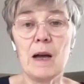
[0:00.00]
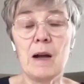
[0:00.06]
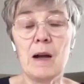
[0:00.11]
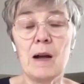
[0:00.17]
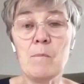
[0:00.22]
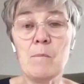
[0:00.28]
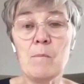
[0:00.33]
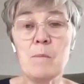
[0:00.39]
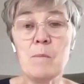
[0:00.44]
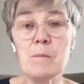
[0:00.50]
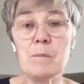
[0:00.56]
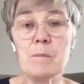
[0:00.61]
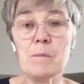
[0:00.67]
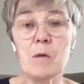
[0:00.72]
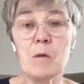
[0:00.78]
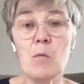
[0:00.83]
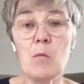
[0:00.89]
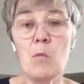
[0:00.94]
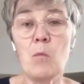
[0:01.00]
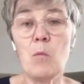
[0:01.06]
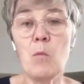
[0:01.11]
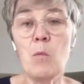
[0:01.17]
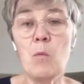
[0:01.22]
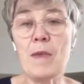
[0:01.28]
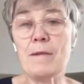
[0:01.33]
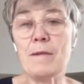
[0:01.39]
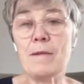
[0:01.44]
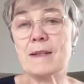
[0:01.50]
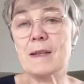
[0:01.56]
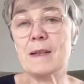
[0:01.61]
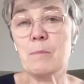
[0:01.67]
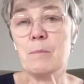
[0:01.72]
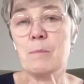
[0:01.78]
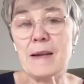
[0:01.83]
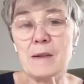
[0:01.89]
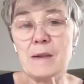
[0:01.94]
Whether it's
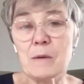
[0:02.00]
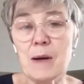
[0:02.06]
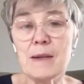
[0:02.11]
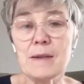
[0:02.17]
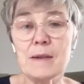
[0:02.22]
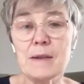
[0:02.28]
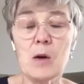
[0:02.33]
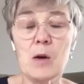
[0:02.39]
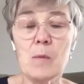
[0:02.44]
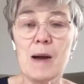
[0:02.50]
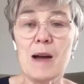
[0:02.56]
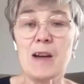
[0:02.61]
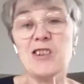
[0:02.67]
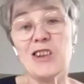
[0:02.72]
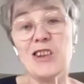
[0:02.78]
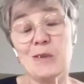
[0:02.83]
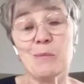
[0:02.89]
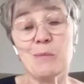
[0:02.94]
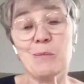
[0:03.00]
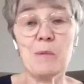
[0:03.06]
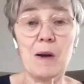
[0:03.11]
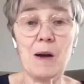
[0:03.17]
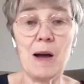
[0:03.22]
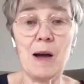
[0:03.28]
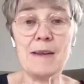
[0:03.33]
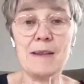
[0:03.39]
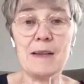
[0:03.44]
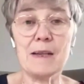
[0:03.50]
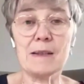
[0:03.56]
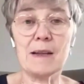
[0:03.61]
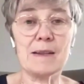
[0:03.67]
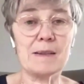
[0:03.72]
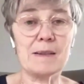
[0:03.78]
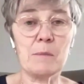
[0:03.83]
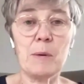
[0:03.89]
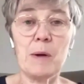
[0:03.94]
the better way to go about it, I think
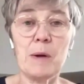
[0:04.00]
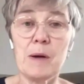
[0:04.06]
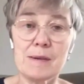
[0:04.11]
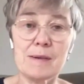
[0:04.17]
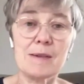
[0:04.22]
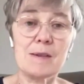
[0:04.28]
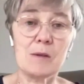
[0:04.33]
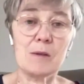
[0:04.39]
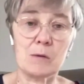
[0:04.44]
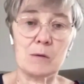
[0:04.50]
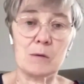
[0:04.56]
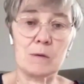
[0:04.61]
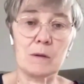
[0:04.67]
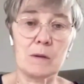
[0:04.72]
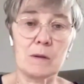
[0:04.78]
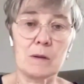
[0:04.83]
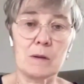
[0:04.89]
that's a personal